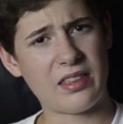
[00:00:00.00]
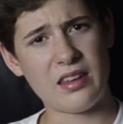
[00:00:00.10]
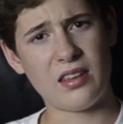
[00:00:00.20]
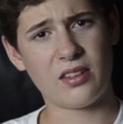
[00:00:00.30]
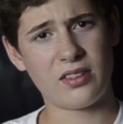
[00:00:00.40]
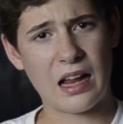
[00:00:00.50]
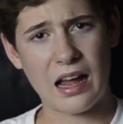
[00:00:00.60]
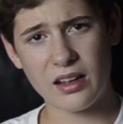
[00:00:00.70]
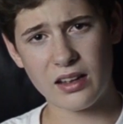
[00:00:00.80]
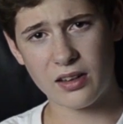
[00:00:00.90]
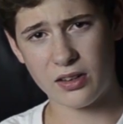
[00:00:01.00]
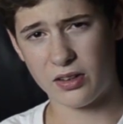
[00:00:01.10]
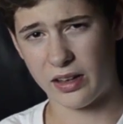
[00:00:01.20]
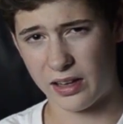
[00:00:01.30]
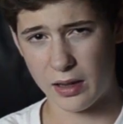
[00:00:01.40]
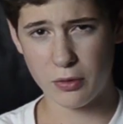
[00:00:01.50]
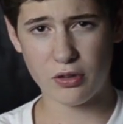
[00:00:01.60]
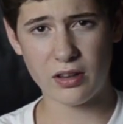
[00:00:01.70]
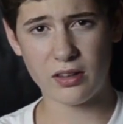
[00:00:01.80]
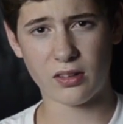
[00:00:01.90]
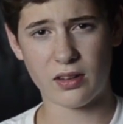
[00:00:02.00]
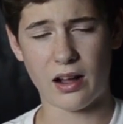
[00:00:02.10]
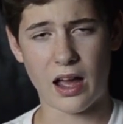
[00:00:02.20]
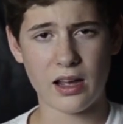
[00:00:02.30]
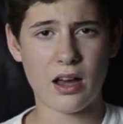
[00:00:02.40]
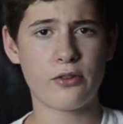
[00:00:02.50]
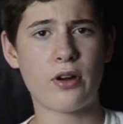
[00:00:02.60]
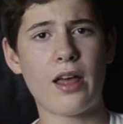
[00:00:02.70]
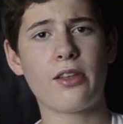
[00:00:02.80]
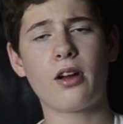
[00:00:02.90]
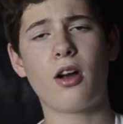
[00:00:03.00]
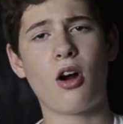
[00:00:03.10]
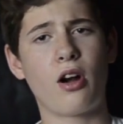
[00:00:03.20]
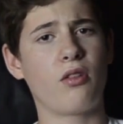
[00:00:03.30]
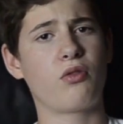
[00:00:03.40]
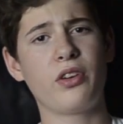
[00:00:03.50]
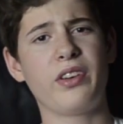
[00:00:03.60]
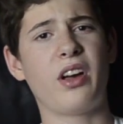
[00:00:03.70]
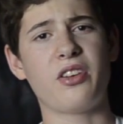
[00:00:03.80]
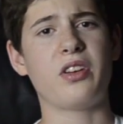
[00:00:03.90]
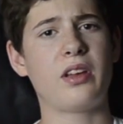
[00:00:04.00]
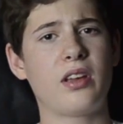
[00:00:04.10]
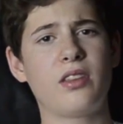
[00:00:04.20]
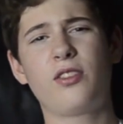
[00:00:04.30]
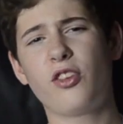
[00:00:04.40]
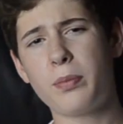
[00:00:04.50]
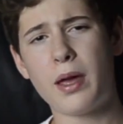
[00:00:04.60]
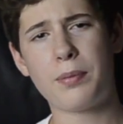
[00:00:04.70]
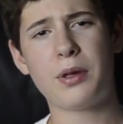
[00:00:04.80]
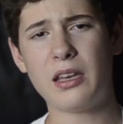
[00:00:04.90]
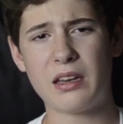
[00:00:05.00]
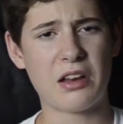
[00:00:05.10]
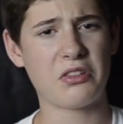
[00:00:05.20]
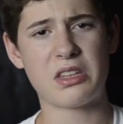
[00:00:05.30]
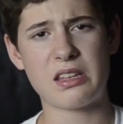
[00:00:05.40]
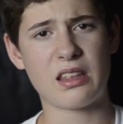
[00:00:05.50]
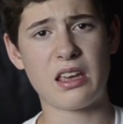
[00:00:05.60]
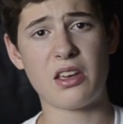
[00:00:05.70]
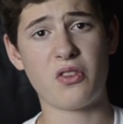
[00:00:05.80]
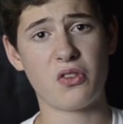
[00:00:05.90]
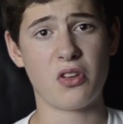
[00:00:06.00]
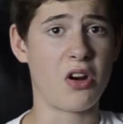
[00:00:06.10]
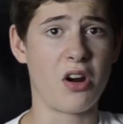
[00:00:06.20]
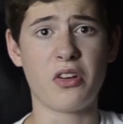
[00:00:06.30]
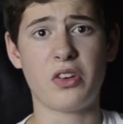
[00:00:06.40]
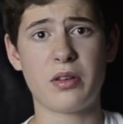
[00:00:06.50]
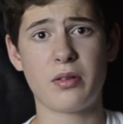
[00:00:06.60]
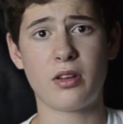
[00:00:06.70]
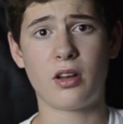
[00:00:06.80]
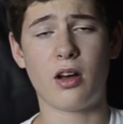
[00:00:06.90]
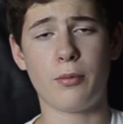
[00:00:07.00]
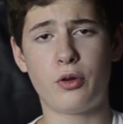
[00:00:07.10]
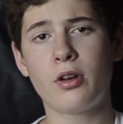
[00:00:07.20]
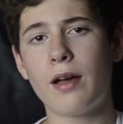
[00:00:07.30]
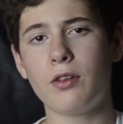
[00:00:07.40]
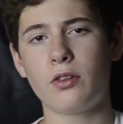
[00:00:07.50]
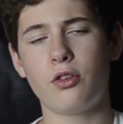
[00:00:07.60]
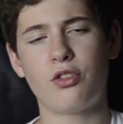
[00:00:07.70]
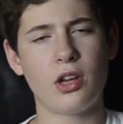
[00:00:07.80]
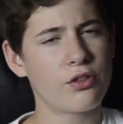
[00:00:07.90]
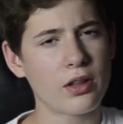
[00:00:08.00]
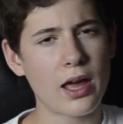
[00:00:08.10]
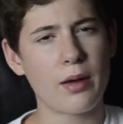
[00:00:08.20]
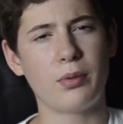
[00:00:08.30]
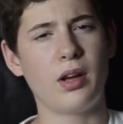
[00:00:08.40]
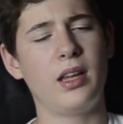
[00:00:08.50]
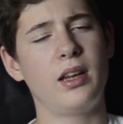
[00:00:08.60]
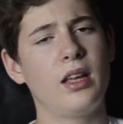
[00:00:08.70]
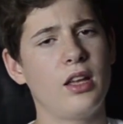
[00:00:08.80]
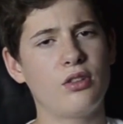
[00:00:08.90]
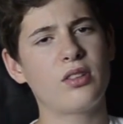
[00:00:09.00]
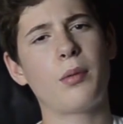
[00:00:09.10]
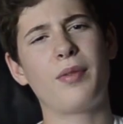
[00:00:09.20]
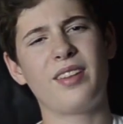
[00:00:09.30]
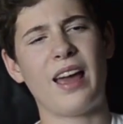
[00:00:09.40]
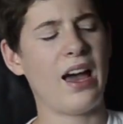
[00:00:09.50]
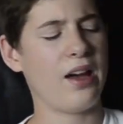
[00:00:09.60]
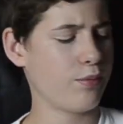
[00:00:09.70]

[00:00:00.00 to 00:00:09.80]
the stock like images, the stock icons rather, are really ugly. Just my opinion, I just think they are ugly. You can obviously change that, but just something to add.